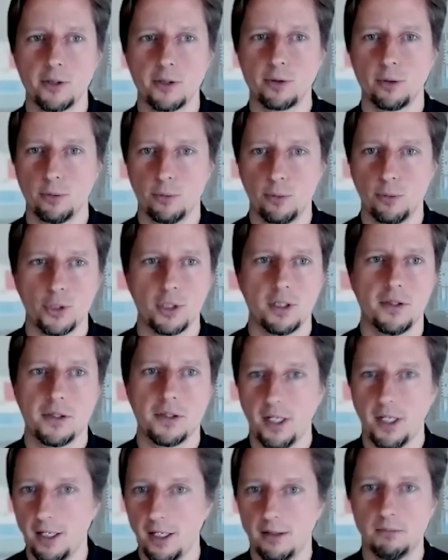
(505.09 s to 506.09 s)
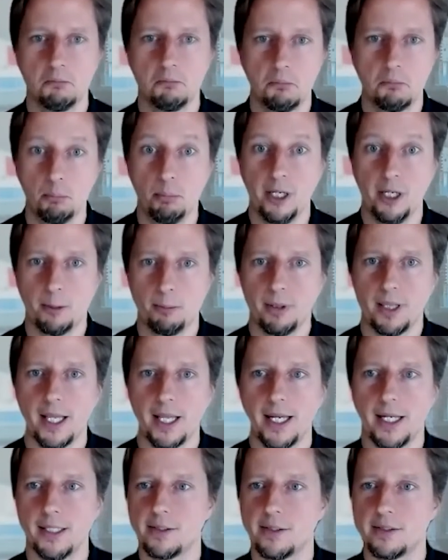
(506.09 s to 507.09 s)
solutions in big
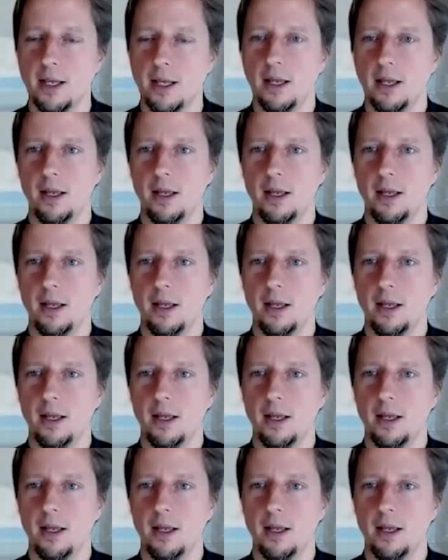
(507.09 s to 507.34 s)
plants,